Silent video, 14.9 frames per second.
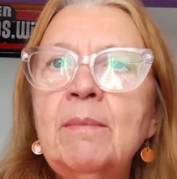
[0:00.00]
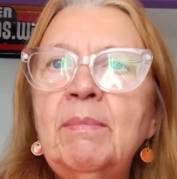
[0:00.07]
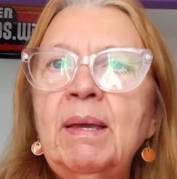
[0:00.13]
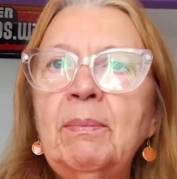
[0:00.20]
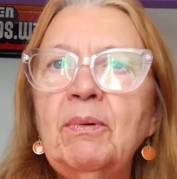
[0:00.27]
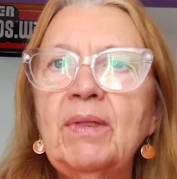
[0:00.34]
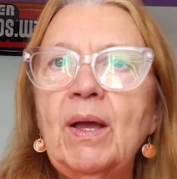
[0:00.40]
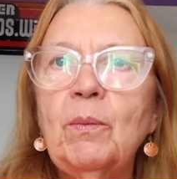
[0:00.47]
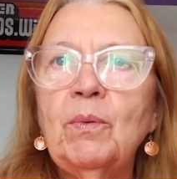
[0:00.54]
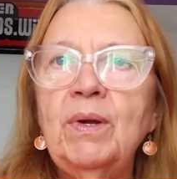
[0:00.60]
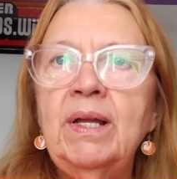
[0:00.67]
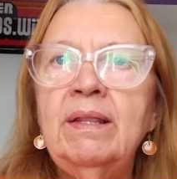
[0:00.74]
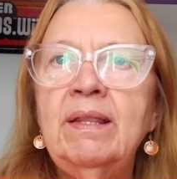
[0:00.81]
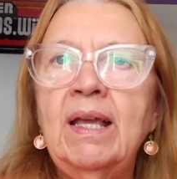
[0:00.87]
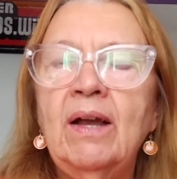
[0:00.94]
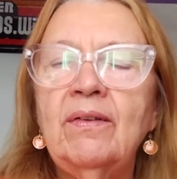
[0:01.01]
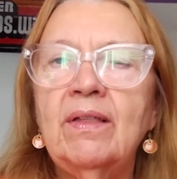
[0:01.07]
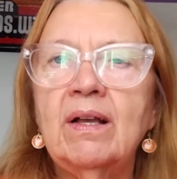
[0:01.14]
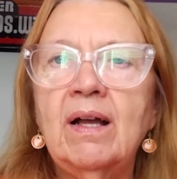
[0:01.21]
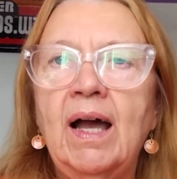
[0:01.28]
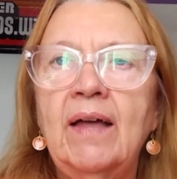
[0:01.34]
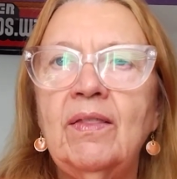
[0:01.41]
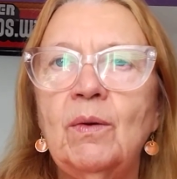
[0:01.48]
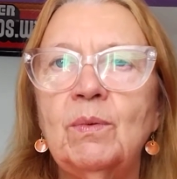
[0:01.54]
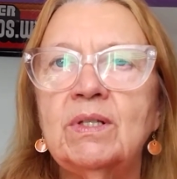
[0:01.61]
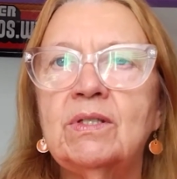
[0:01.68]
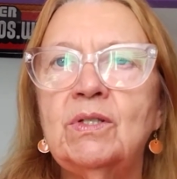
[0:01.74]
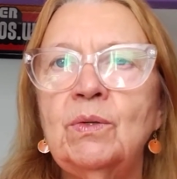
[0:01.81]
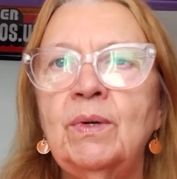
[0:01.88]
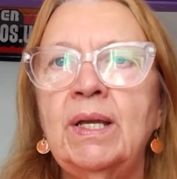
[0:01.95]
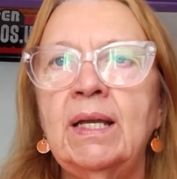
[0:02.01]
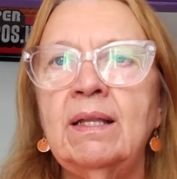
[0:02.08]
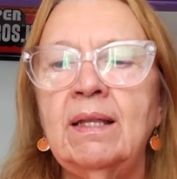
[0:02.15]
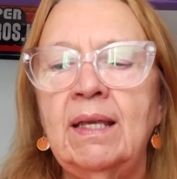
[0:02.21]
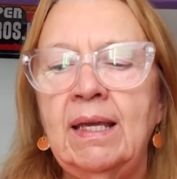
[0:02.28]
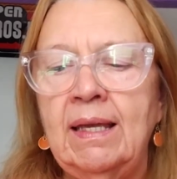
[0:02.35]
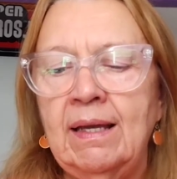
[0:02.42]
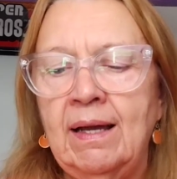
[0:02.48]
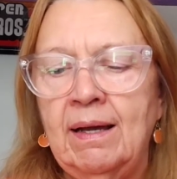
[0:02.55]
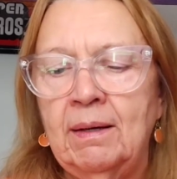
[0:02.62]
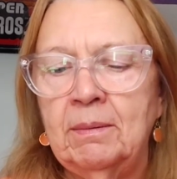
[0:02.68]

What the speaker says: people that were in there. The guy that was doing the,